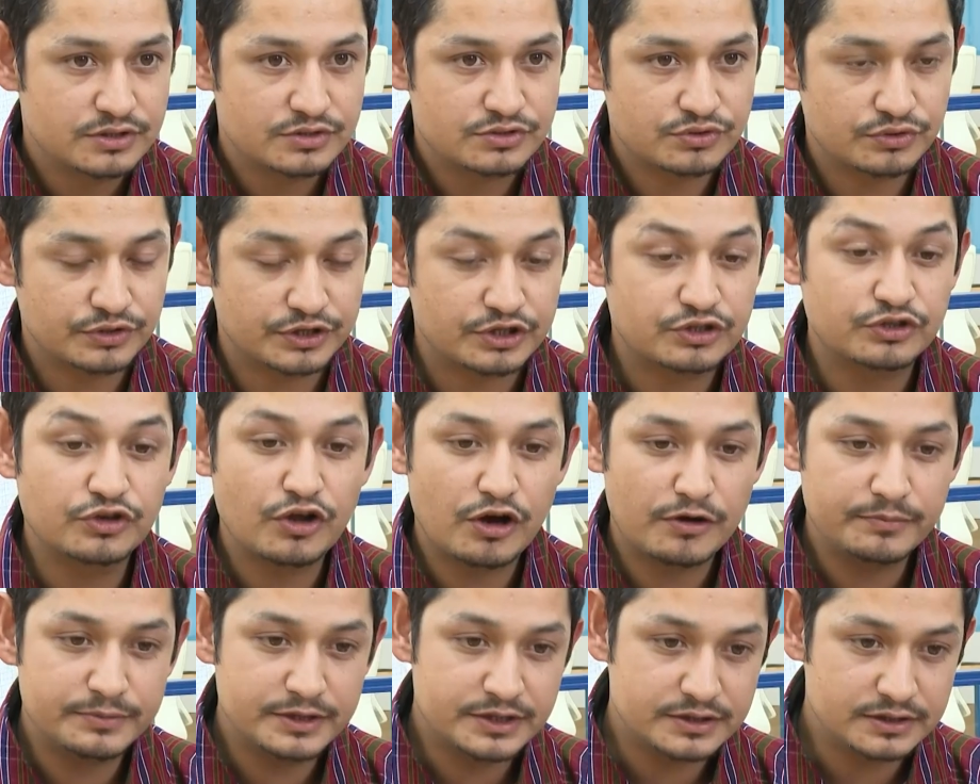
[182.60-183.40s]
So
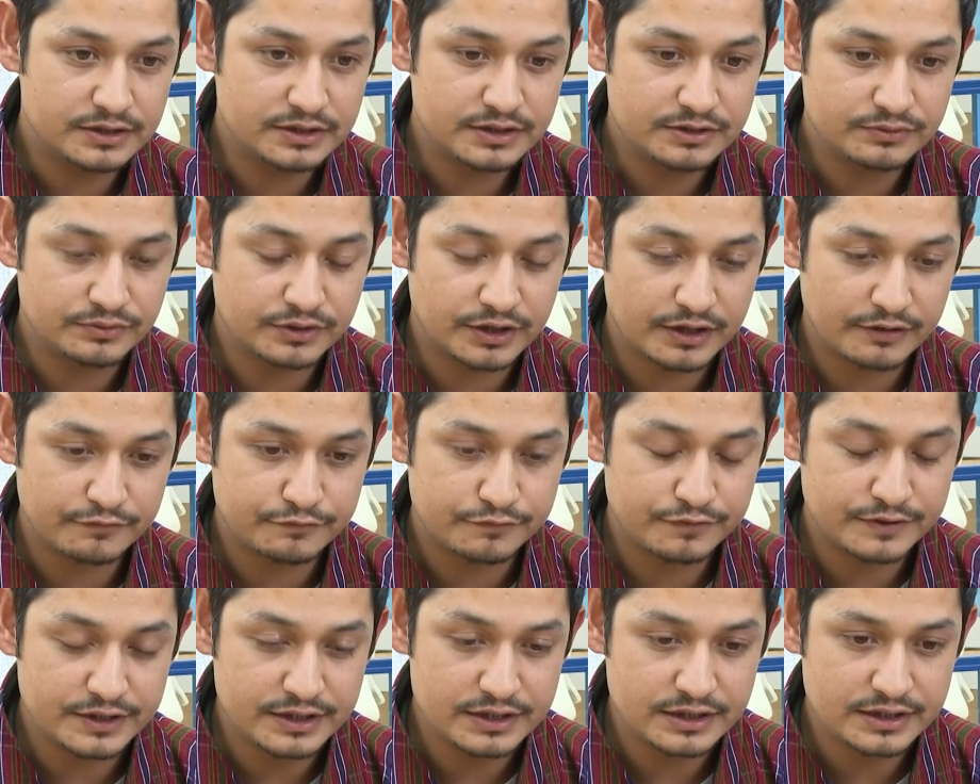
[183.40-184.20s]
economically, what I
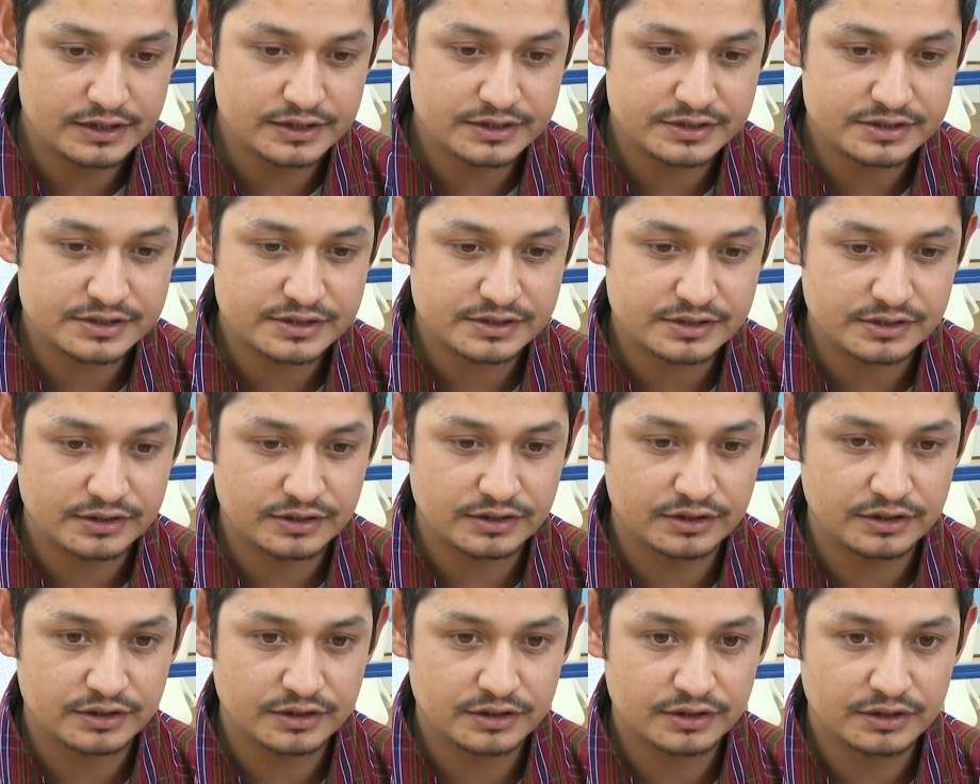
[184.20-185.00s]
feel is
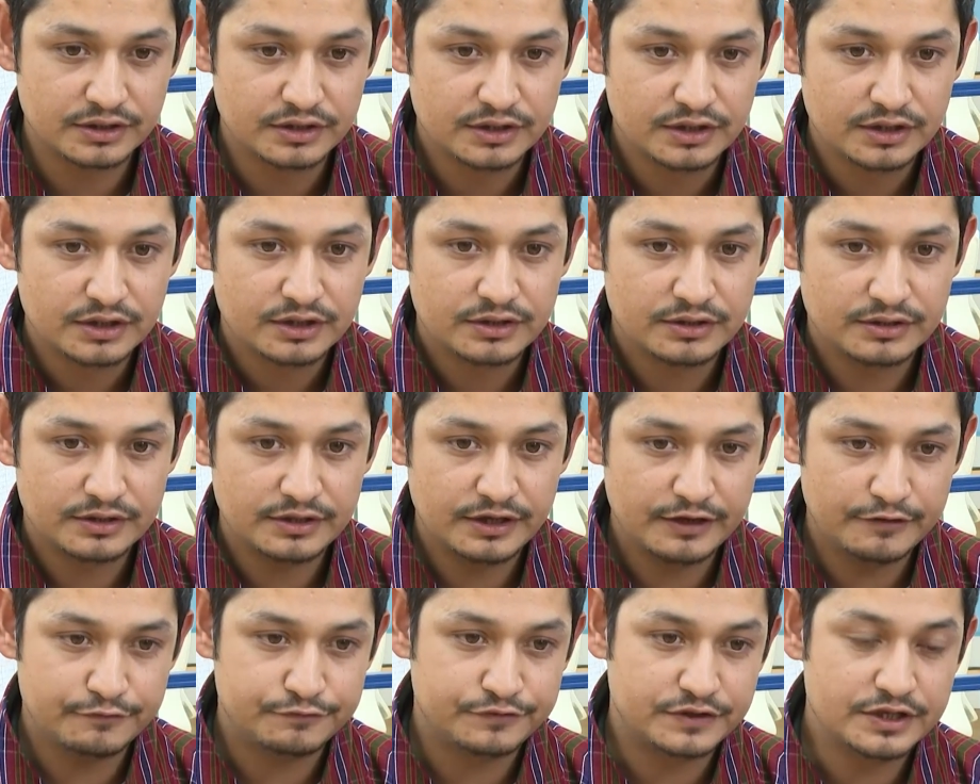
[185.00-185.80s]
uh,
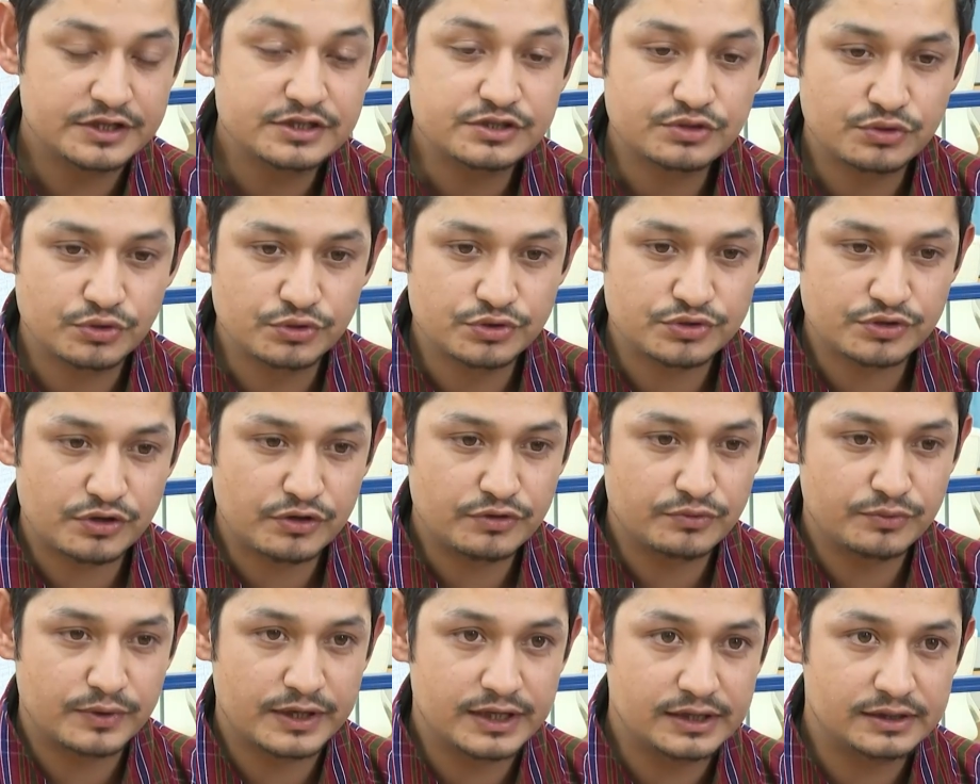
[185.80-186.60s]
if this goes
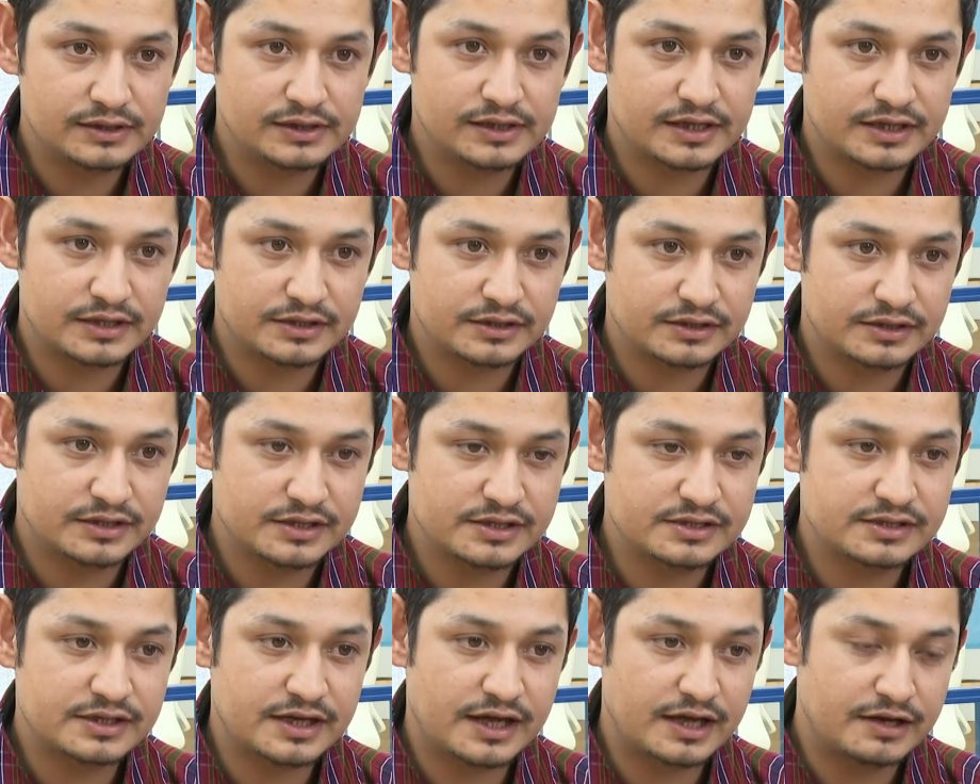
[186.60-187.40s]
on well, then
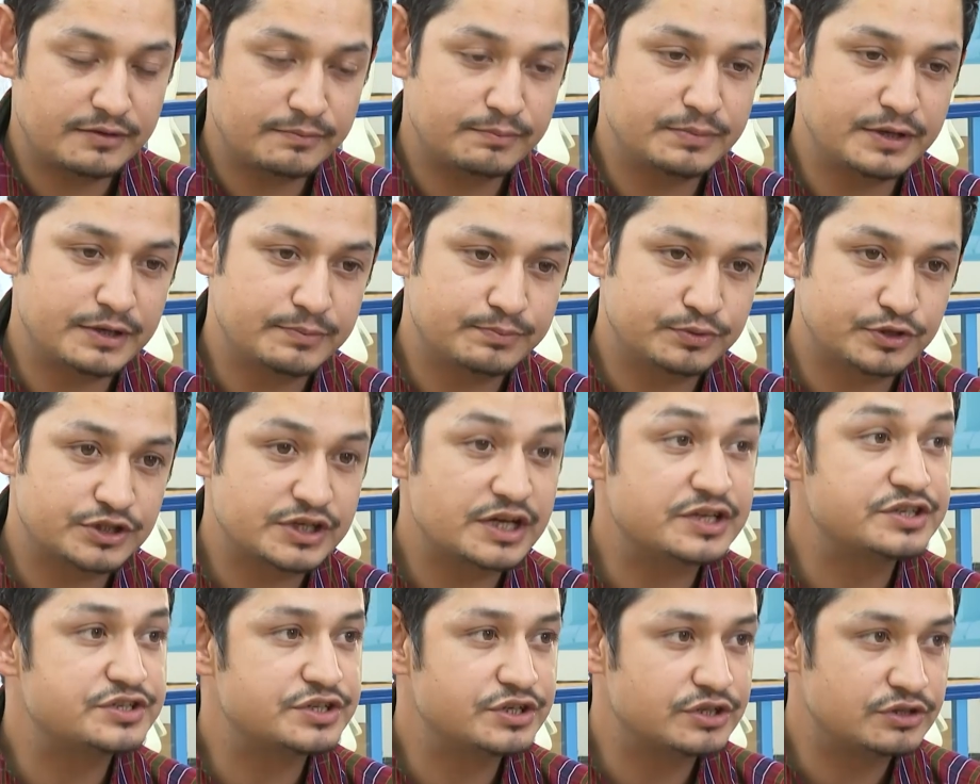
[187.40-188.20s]
this can be
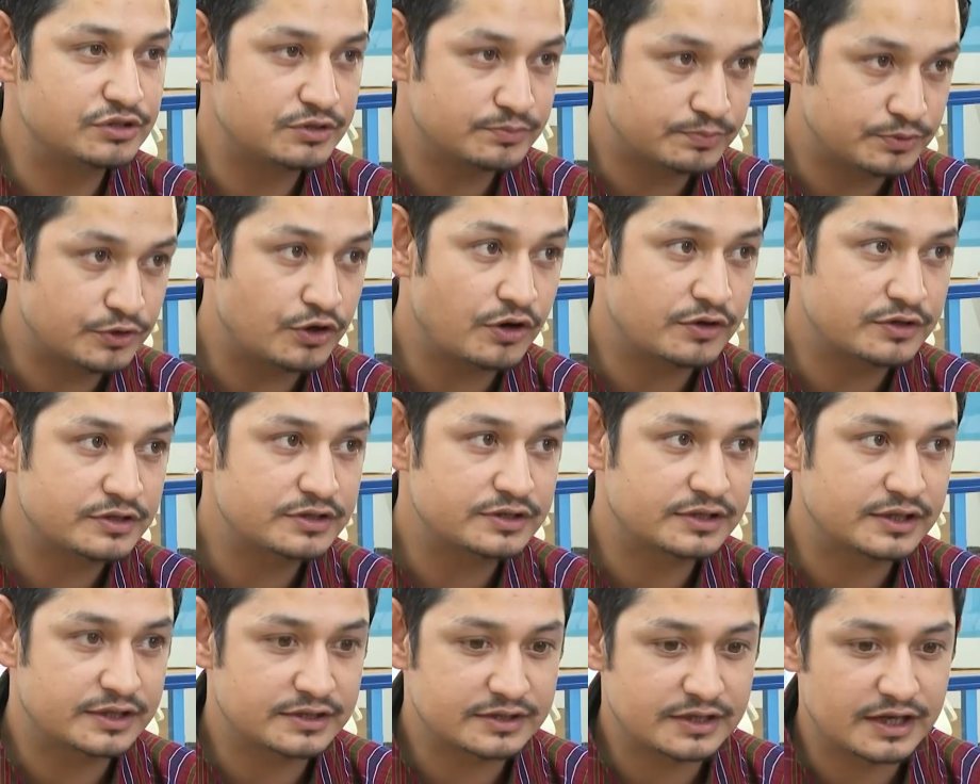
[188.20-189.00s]
potentially a
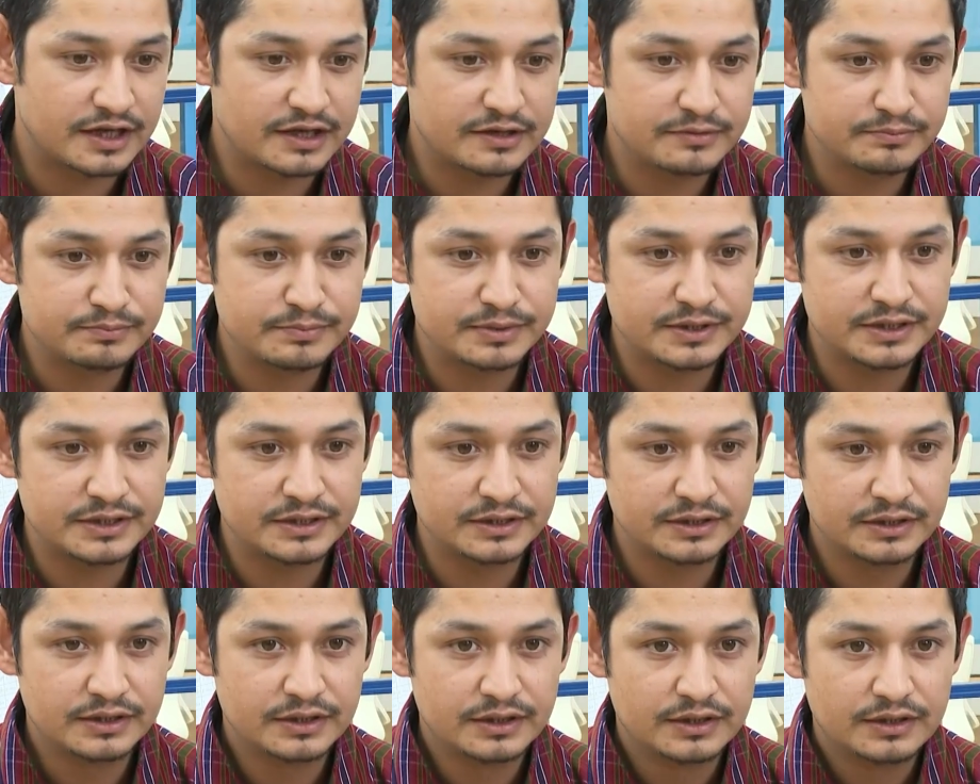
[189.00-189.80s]
product that can be
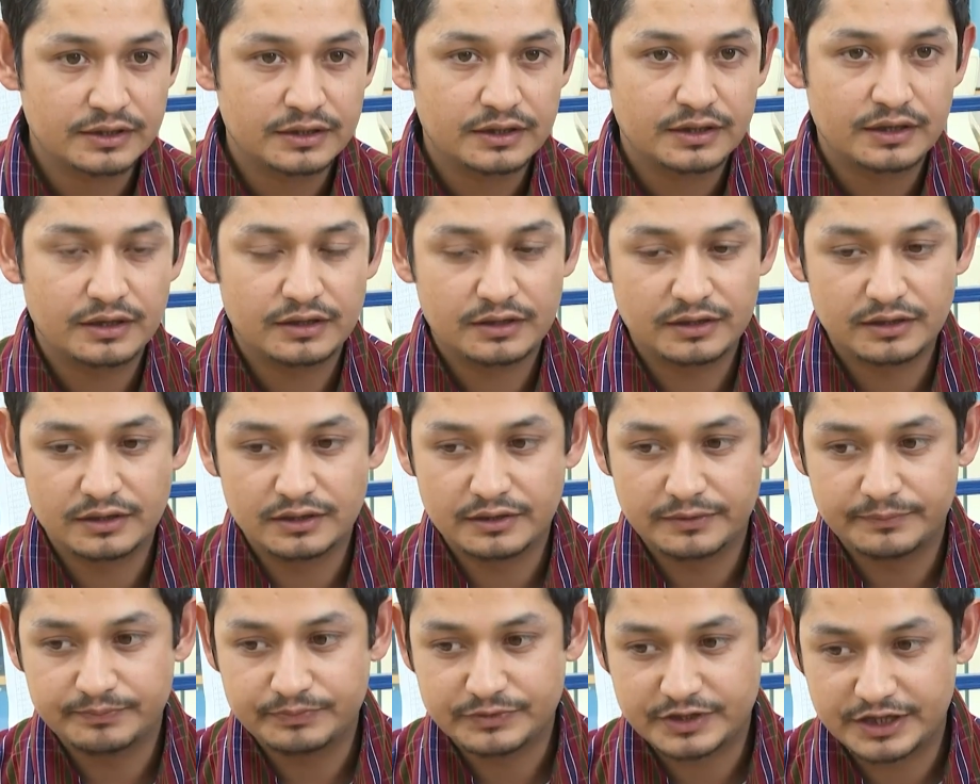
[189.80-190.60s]

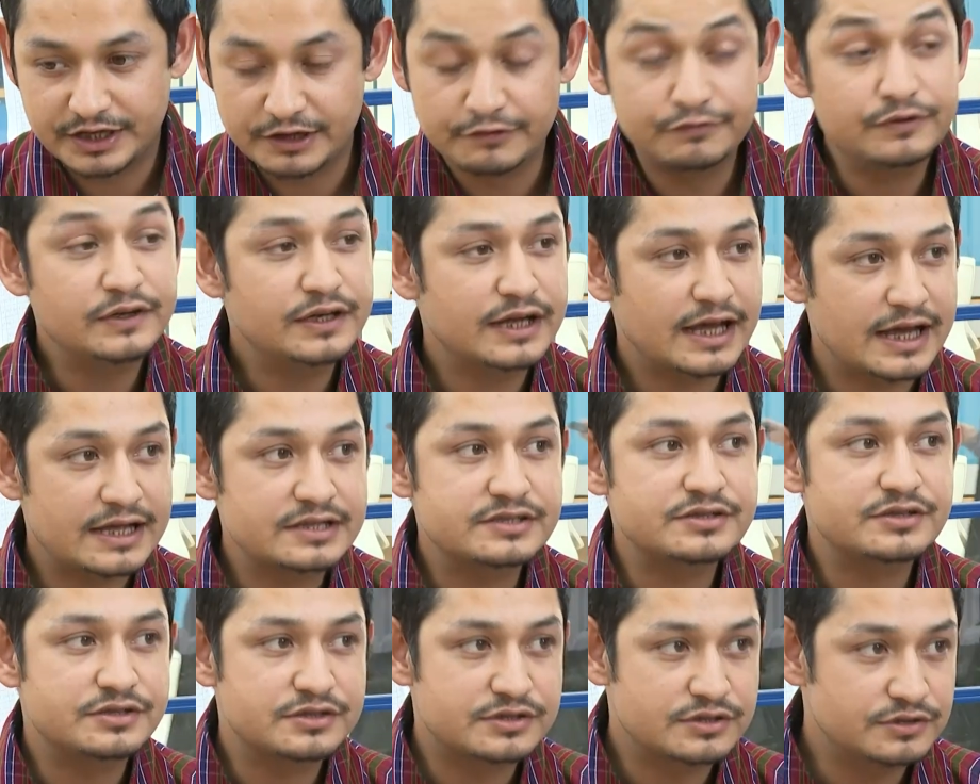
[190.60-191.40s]
uh, given
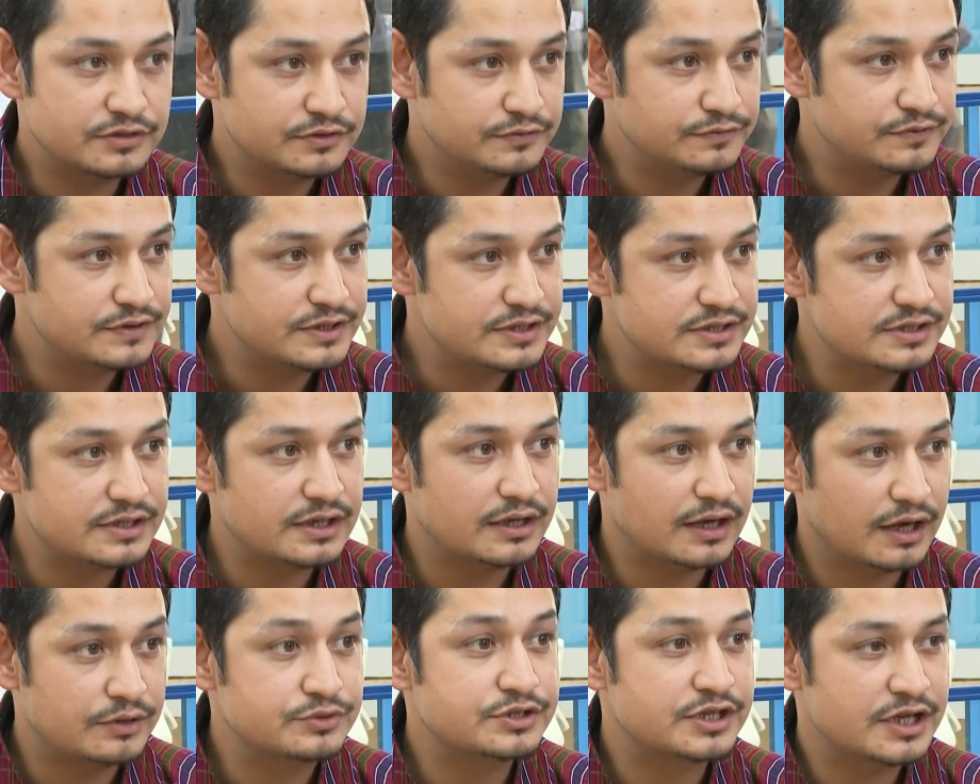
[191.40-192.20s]
as a service
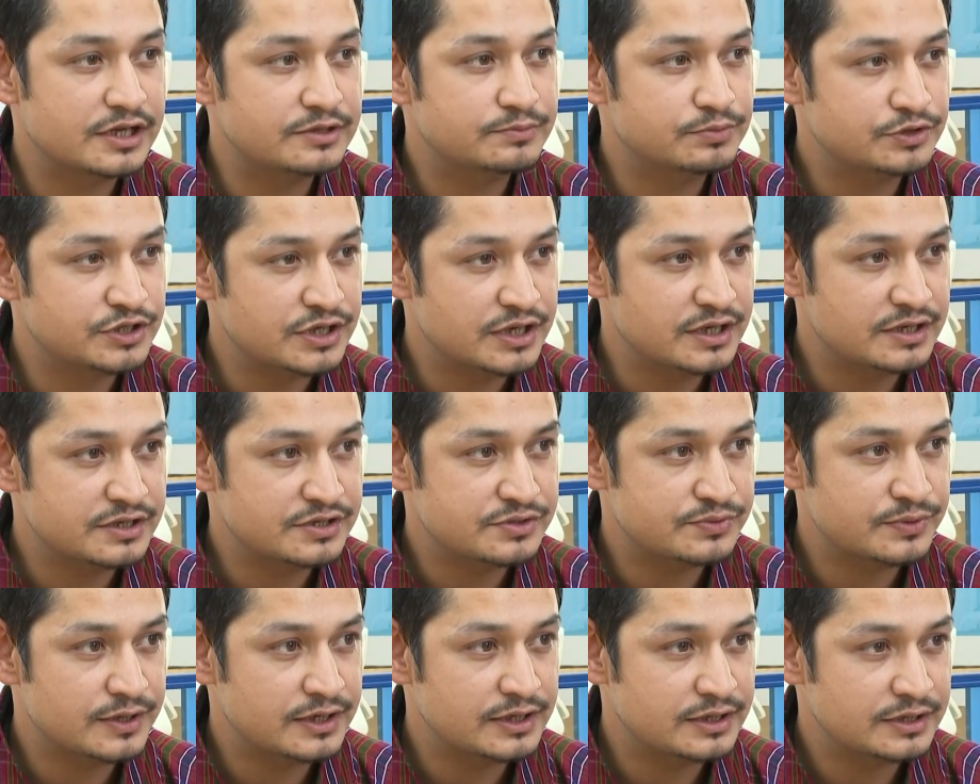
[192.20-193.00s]
outside Bhutan
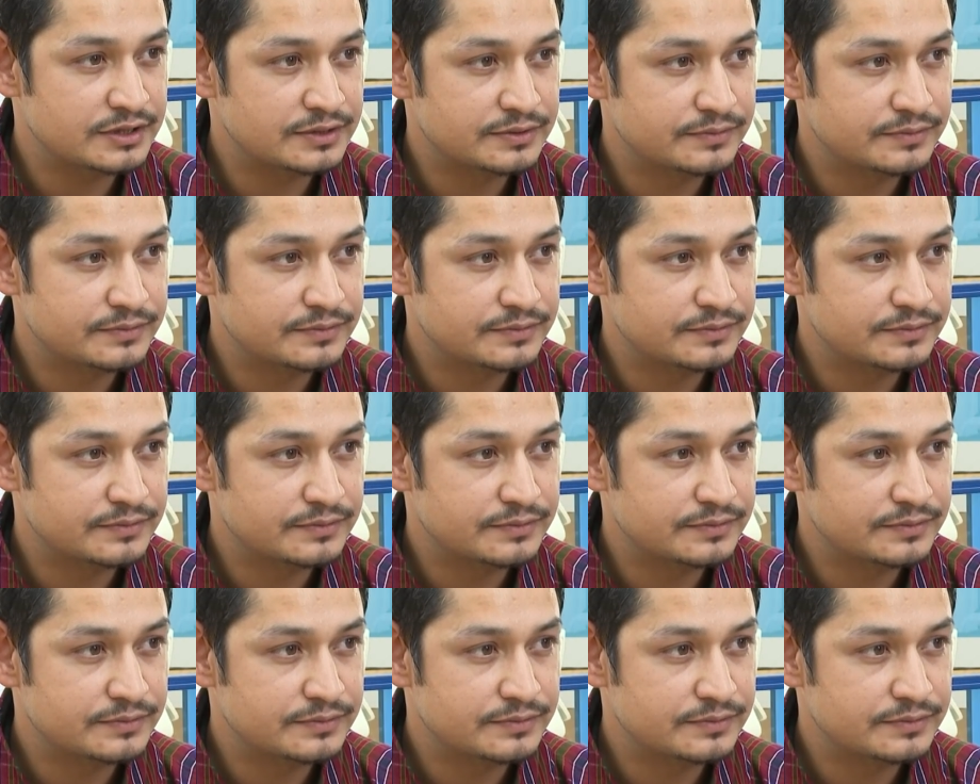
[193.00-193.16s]
as well.